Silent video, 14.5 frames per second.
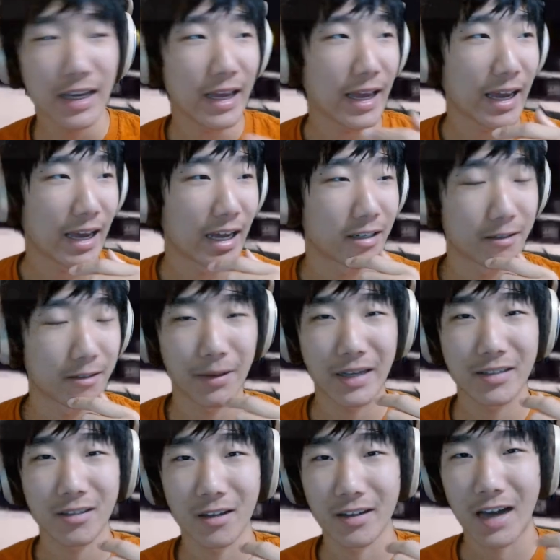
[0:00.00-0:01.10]
and
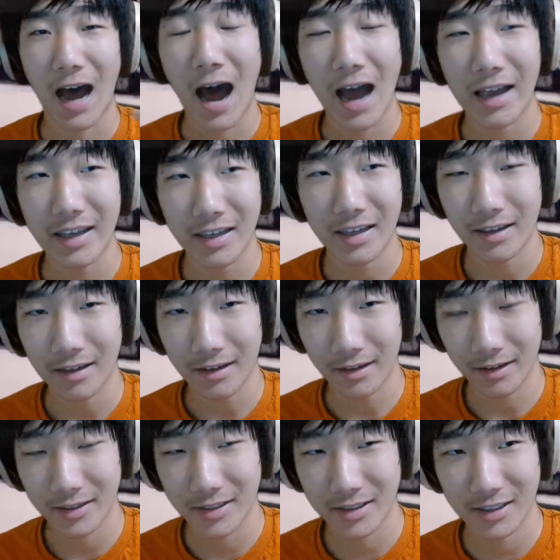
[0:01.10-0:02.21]
based on the
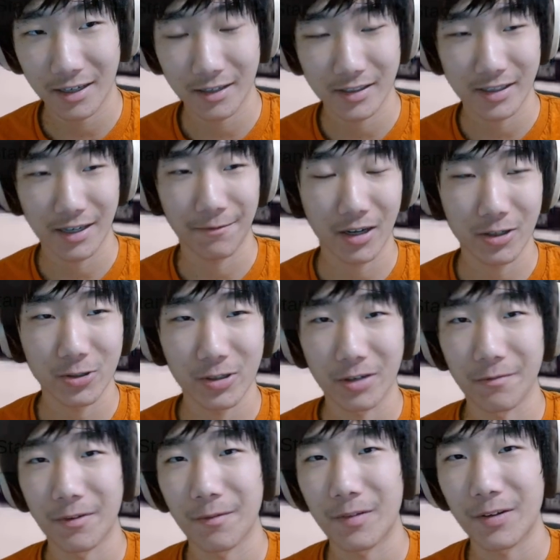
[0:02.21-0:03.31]
IEEE's
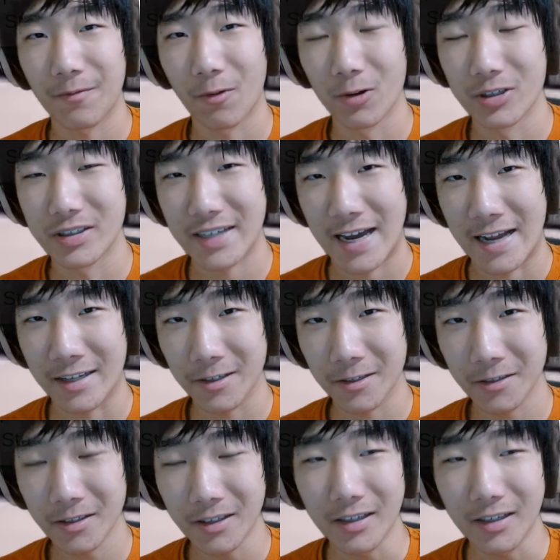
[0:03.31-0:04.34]
754 standard